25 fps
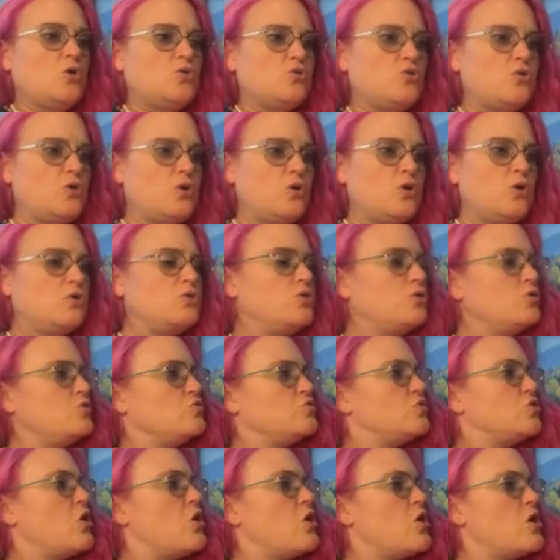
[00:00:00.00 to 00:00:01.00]

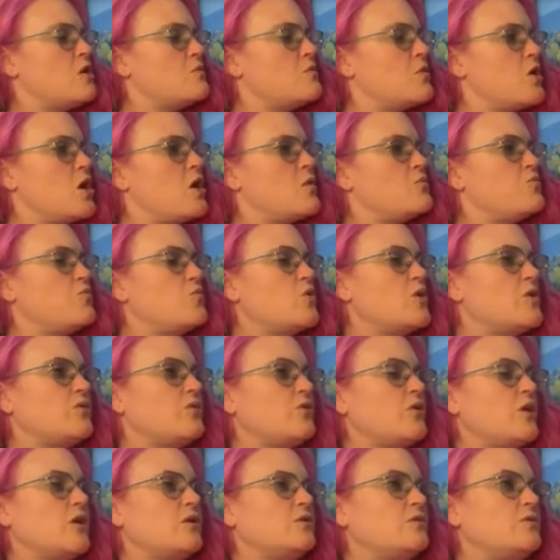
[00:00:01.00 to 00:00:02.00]
his arm up with
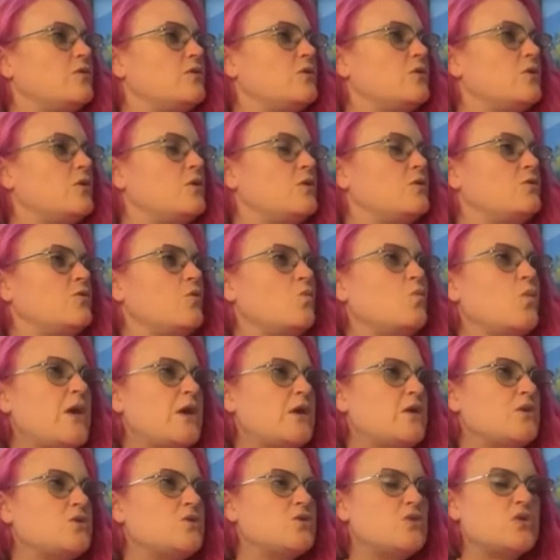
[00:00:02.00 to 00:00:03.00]
like the
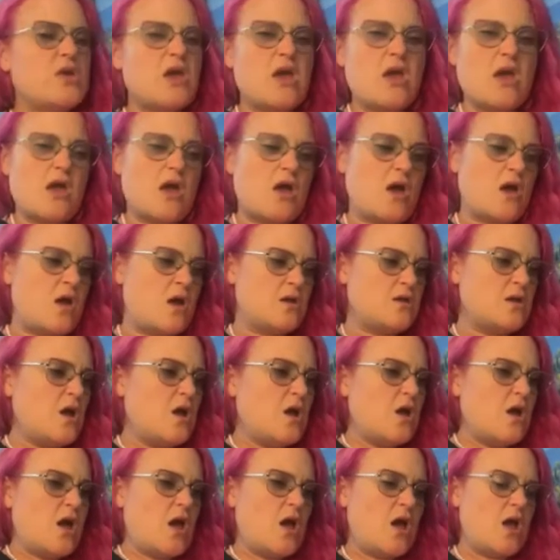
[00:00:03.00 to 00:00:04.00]
weight in his
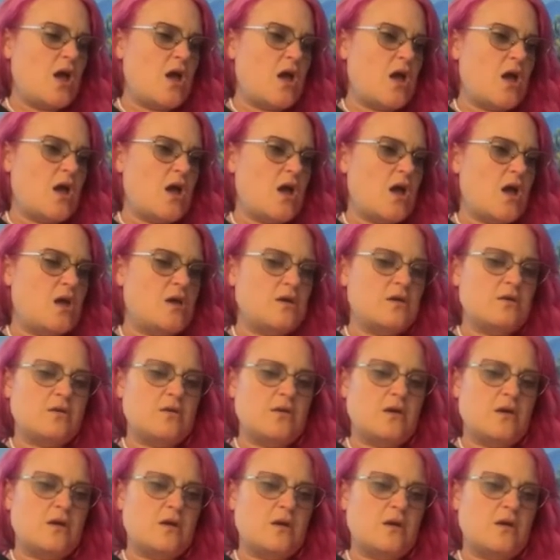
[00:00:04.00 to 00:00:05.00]
hand, and
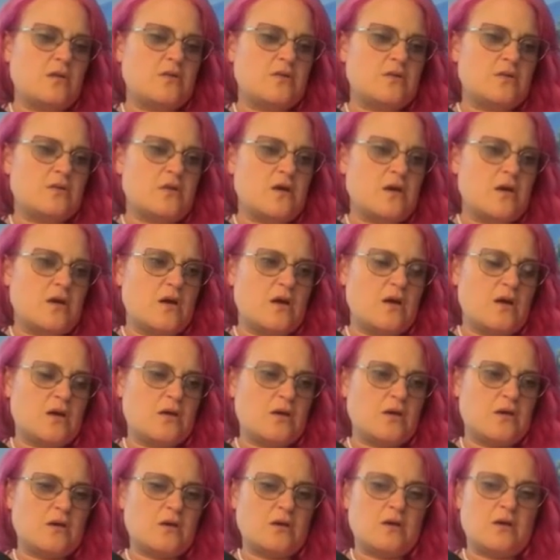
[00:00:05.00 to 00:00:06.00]
he's
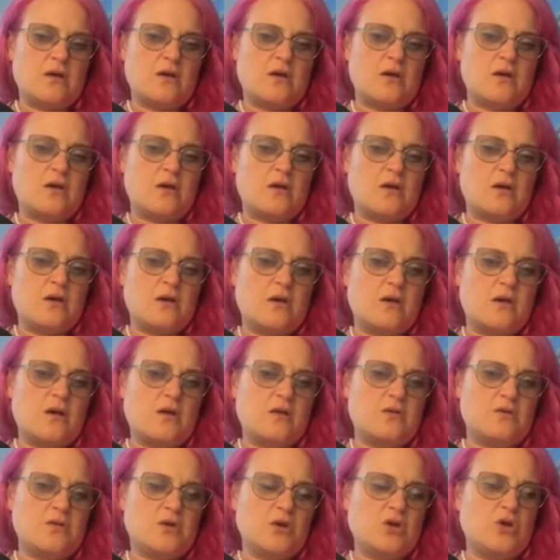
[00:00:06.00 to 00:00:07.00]
like,
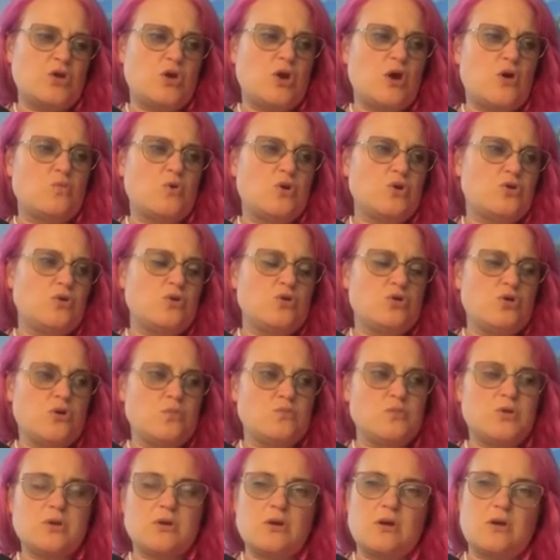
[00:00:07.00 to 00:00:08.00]
yeah, I went to the
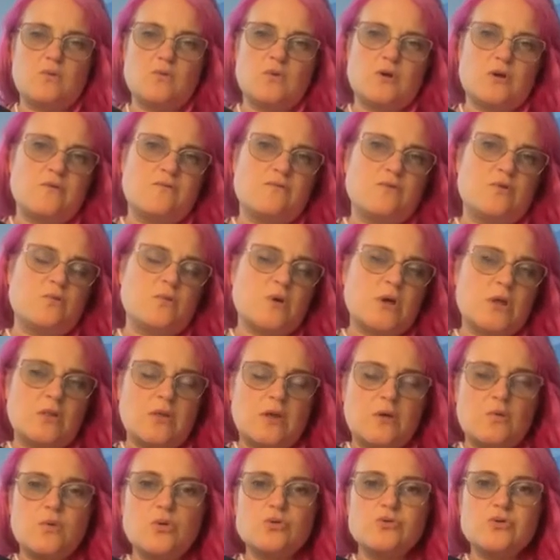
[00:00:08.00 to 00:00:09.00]
gym today or whatever, right?
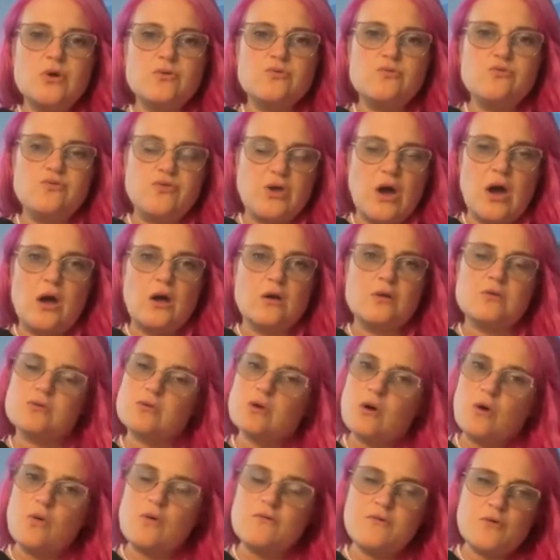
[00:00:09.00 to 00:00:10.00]
Like, well, no, duh.
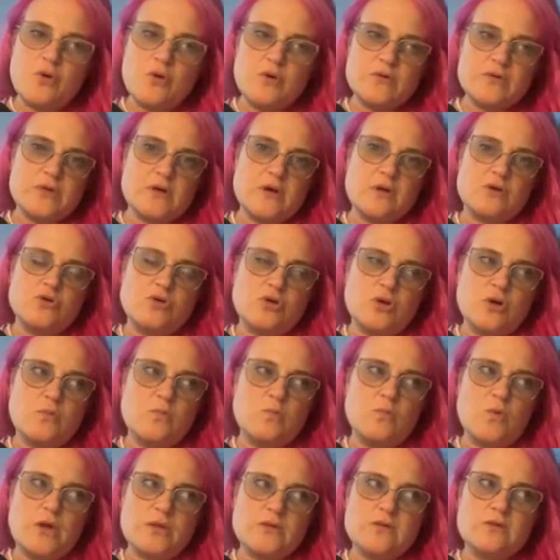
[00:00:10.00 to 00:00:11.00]
No, of course, like
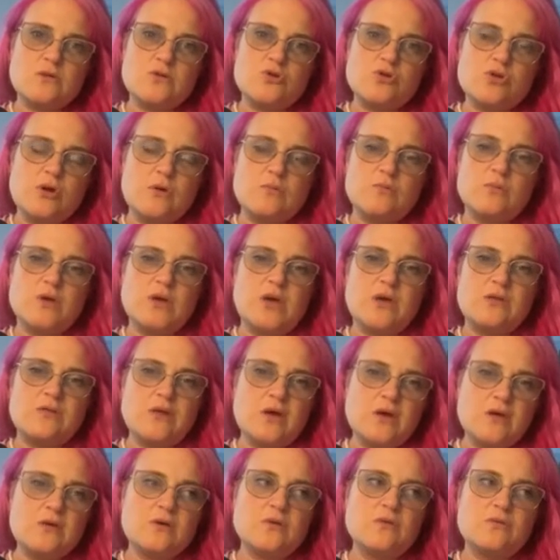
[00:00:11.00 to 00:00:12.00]
Jim went to the gym. Okay,
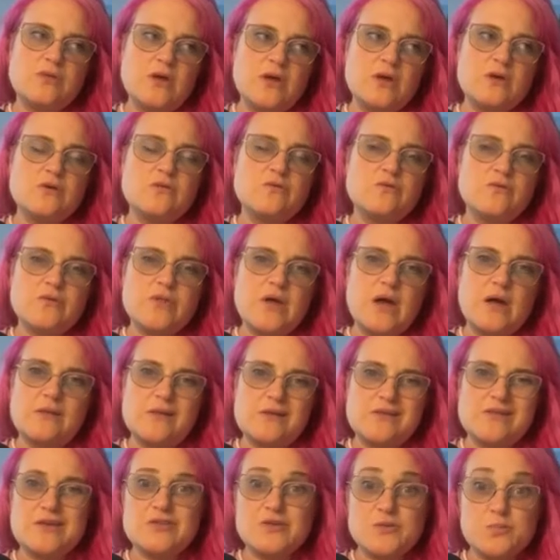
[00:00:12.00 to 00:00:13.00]
thank you for that.
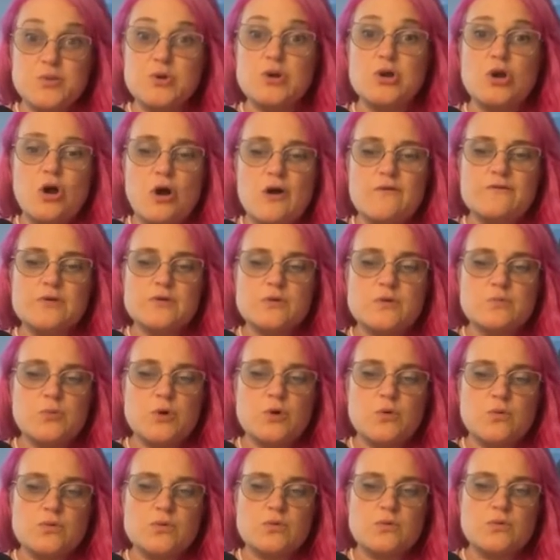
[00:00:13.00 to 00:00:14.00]
Like, that's a pretty obvious
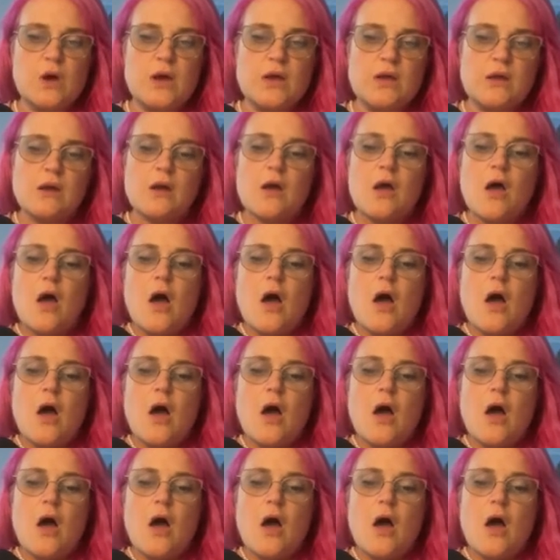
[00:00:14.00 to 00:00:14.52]
post, right?